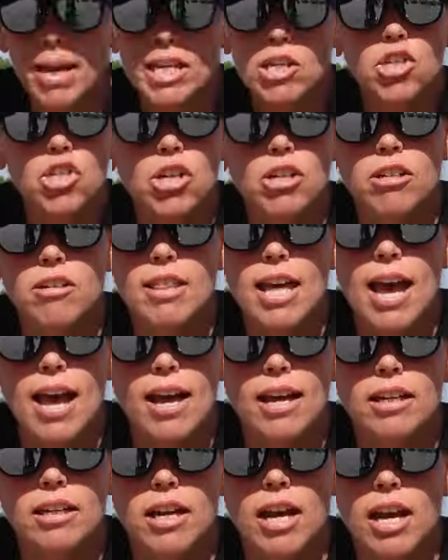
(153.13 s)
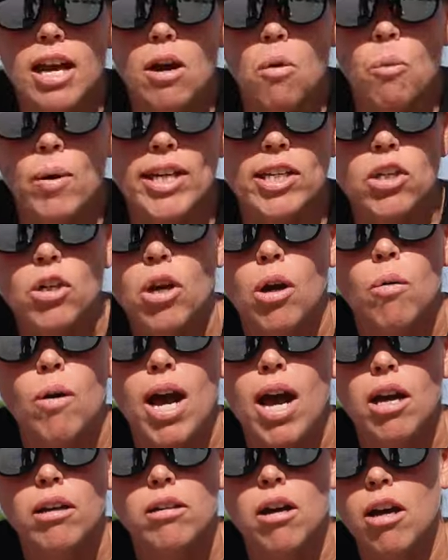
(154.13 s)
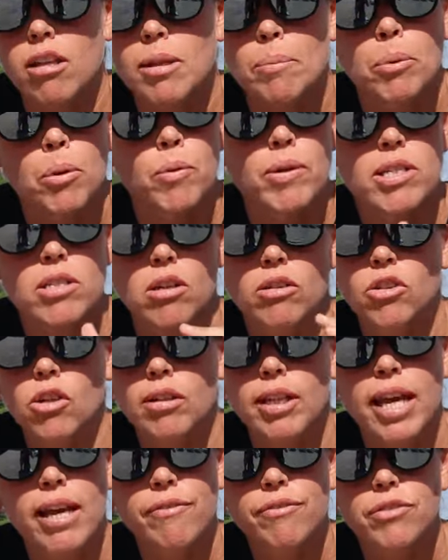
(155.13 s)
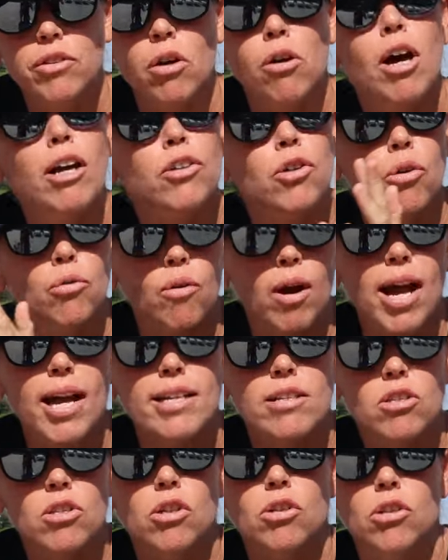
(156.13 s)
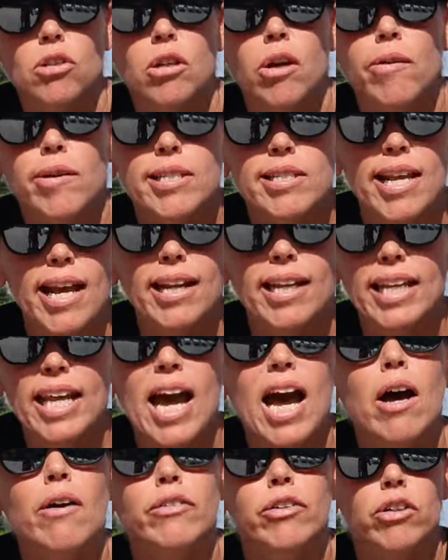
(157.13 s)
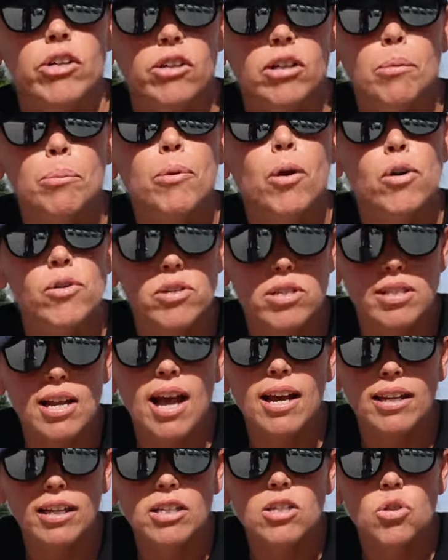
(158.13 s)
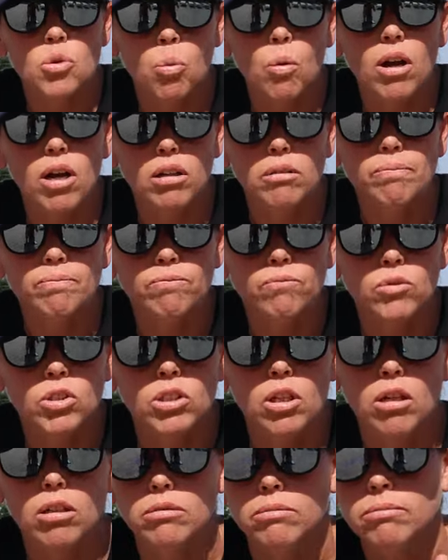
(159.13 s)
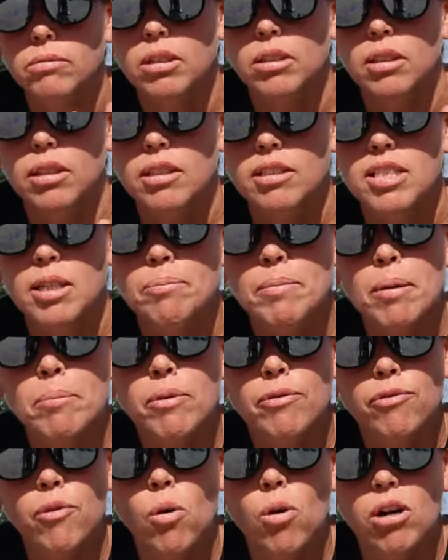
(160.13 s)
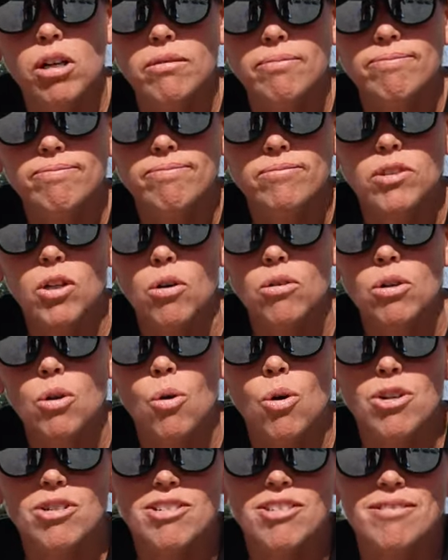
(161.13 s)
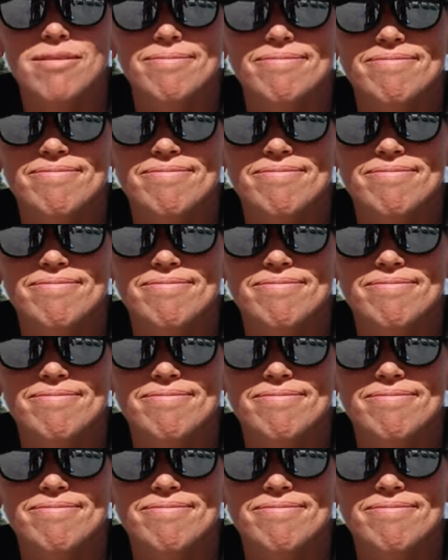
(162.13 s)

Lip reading: Make sure that when you go out, are the buoys on your left or on your right, so you know exactly how you're going to approach sighting as well. So tip number 4, know the course.